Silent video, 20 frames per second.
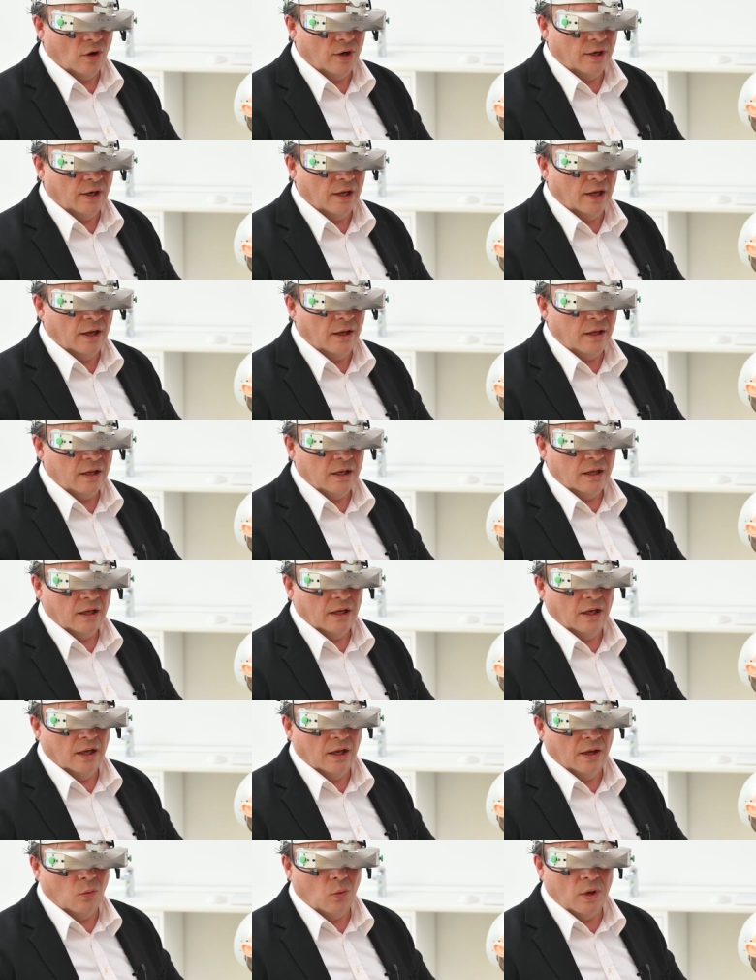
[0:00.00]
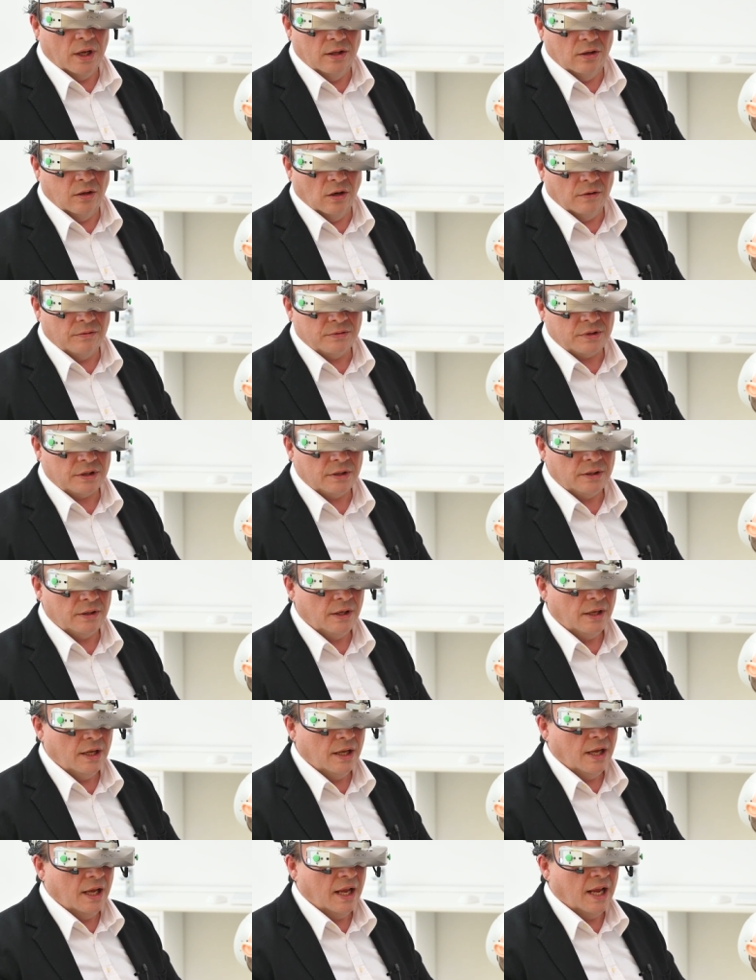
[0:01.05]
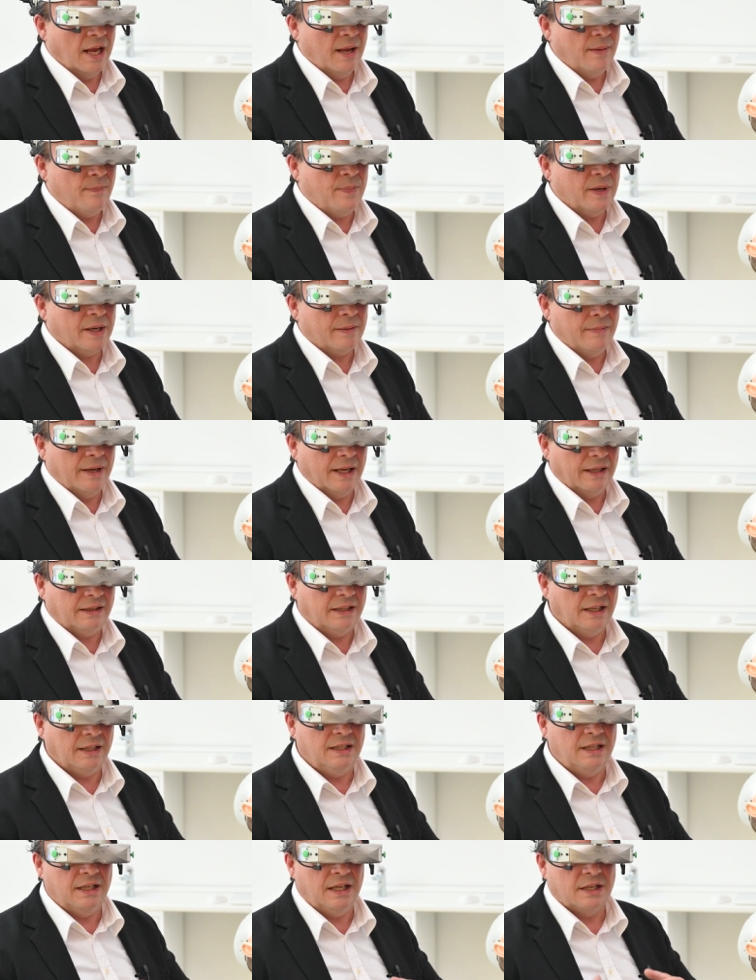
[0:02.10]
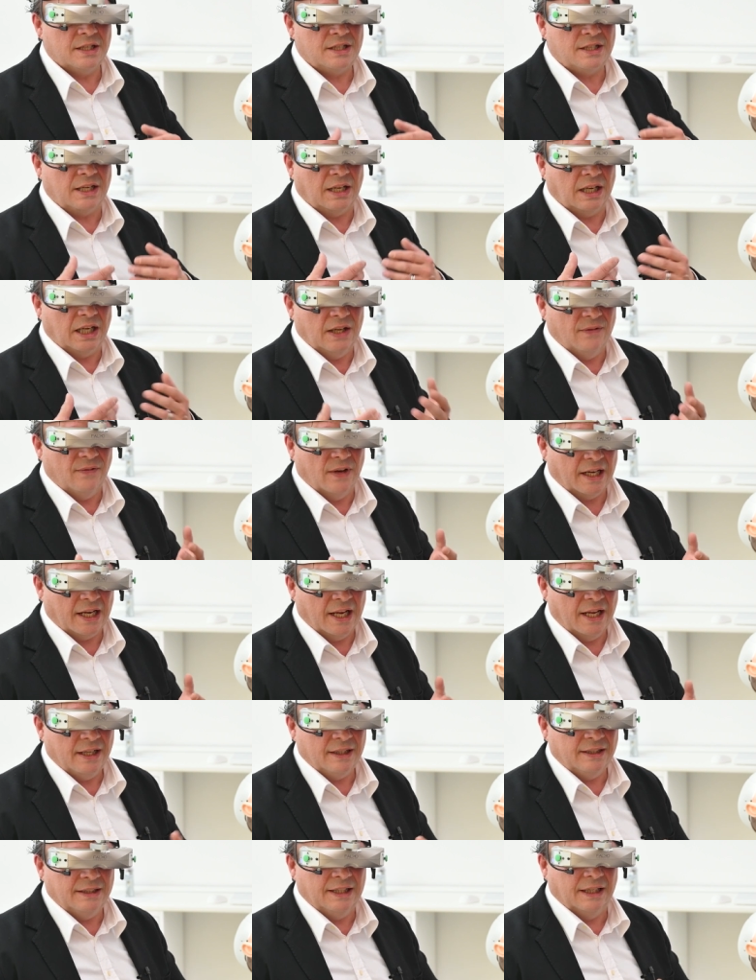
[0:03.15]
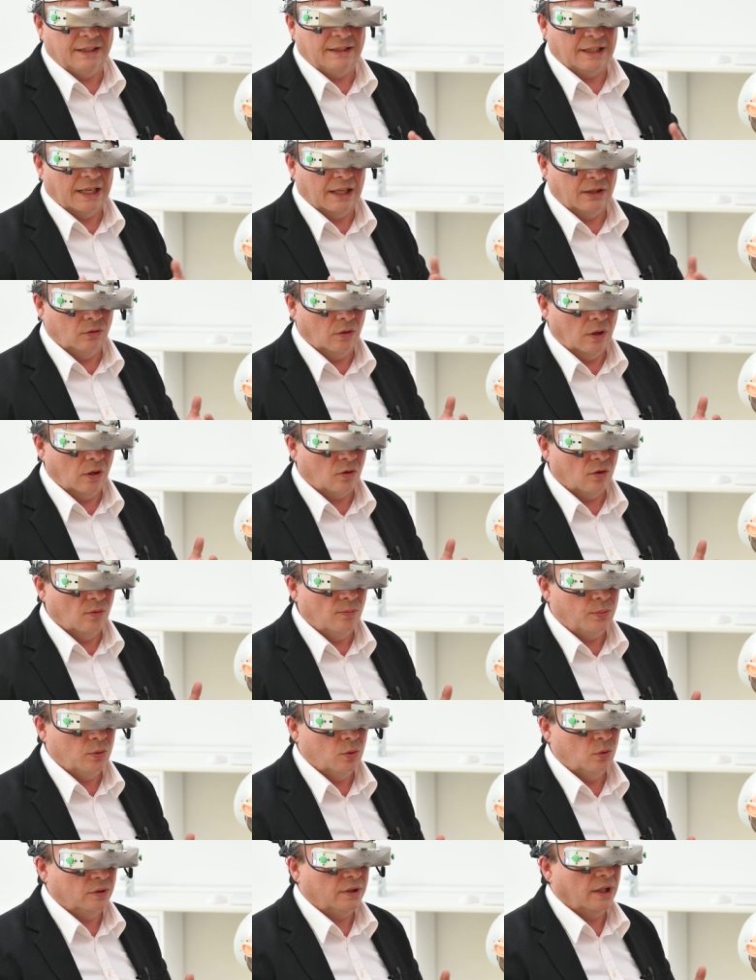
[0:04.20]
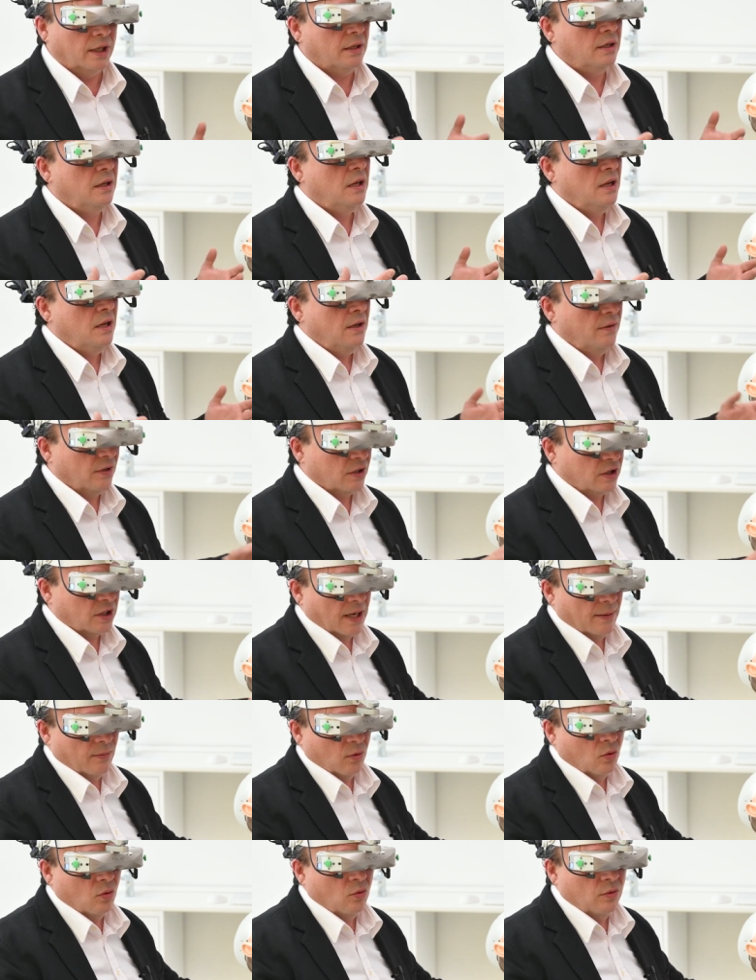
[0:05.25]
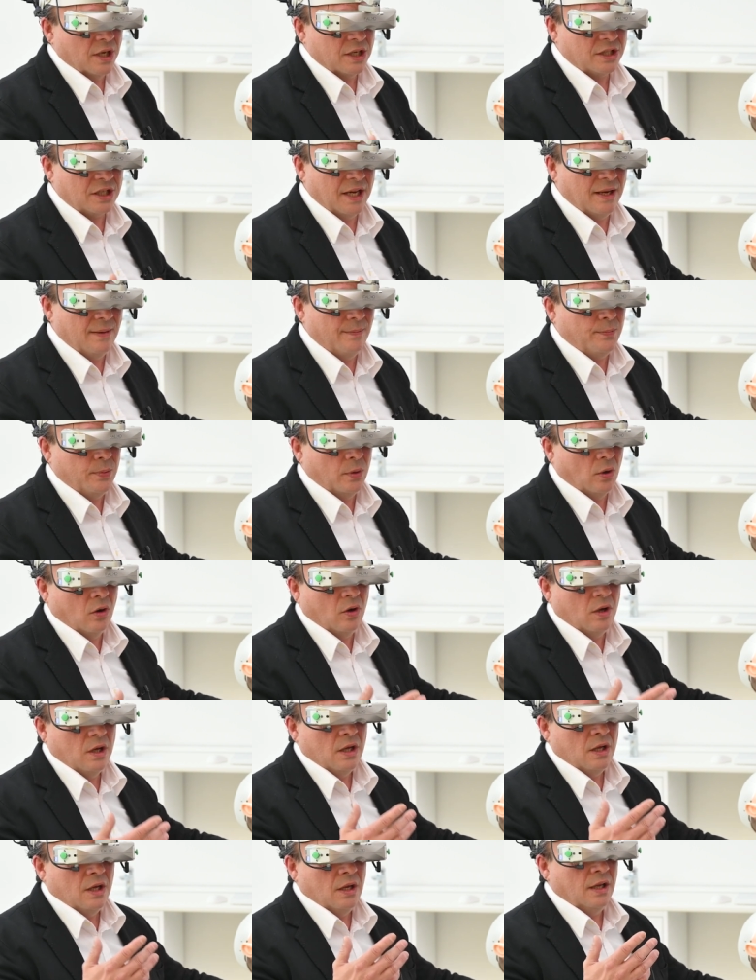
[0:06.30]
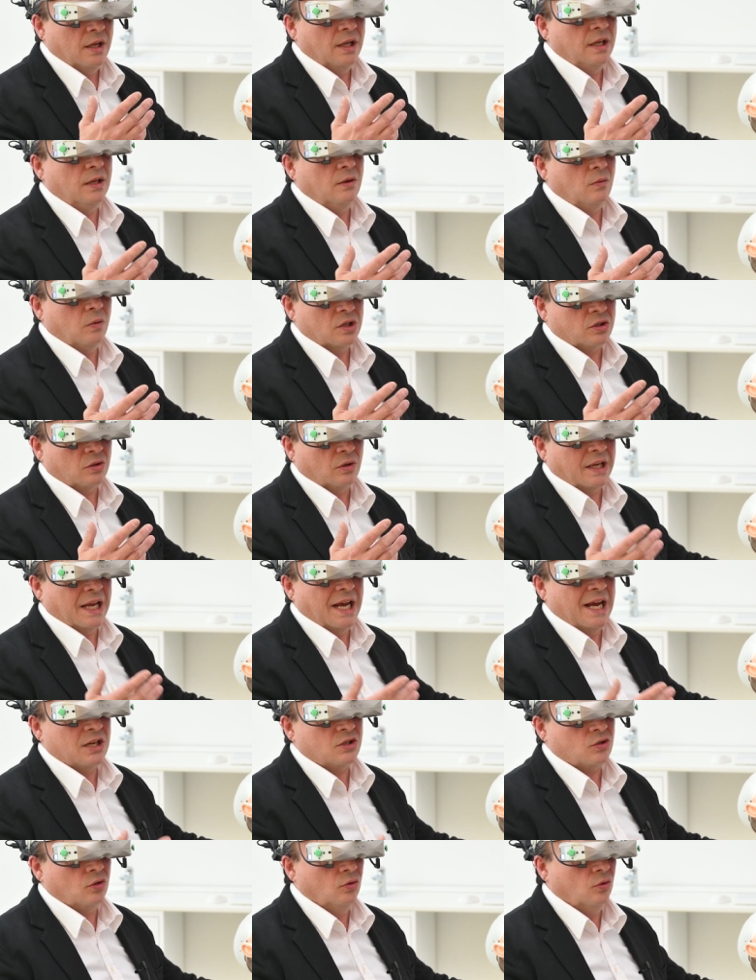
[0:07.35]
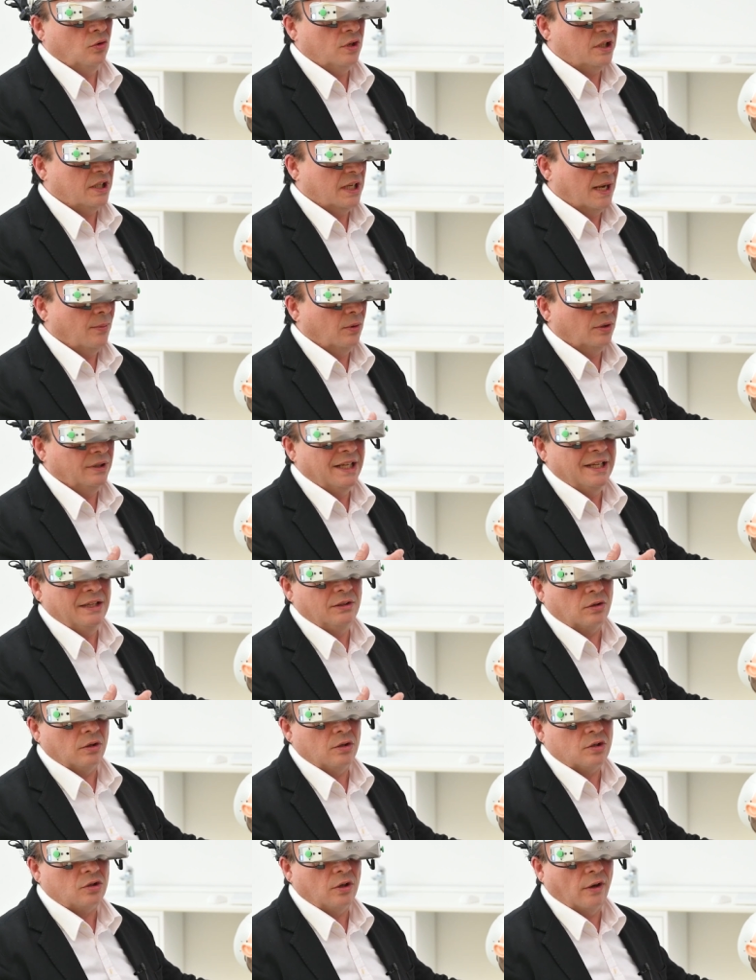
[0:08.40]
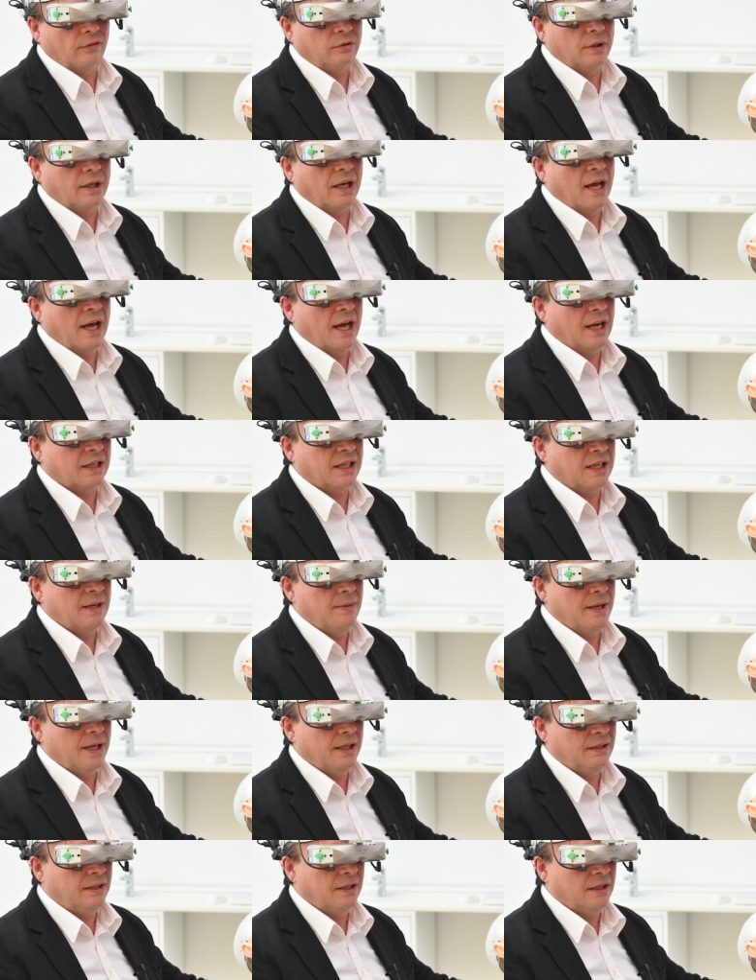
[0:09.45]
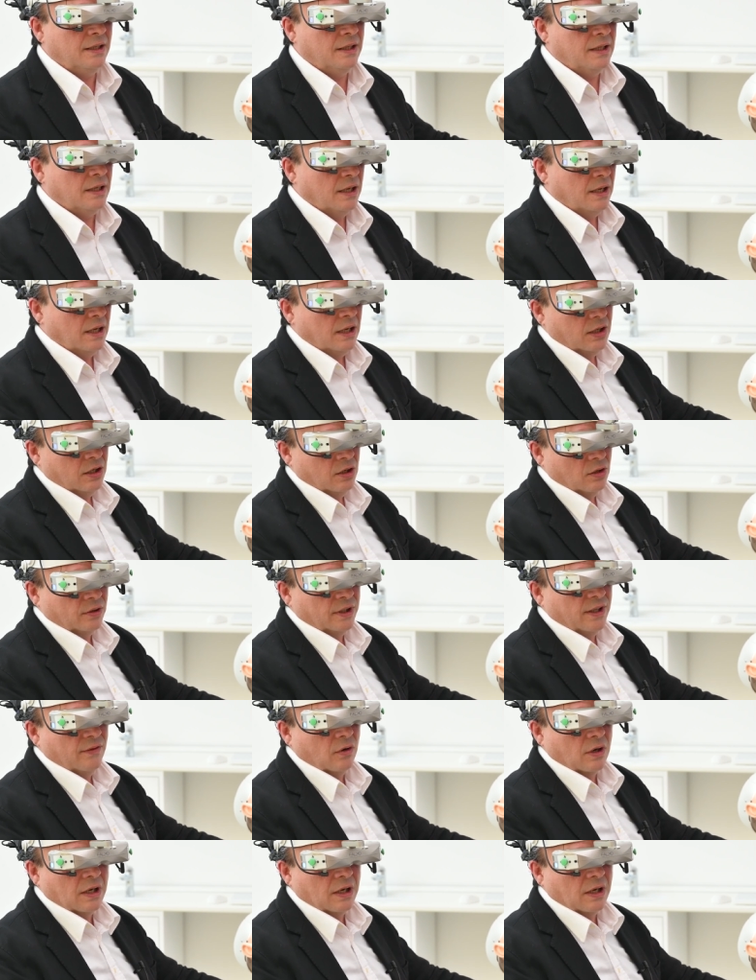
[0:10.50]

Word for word: which currently only works with Windows, but allows you to dictate into the computer. Let's give an example. So we are in the Archimed